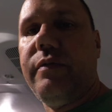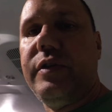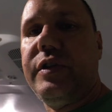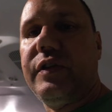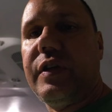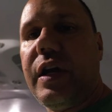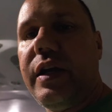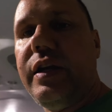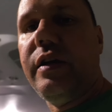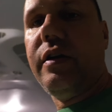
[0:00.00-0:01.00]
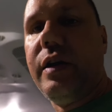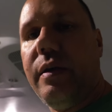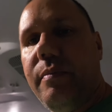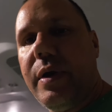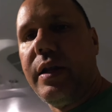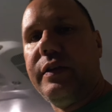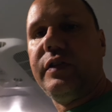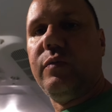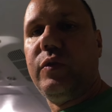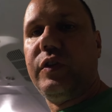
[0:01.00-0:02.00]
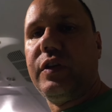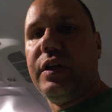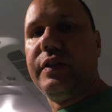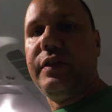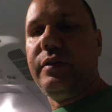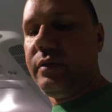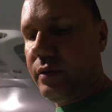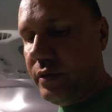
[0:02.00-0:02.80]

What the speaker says: We just got here at Maddison, Wisconsin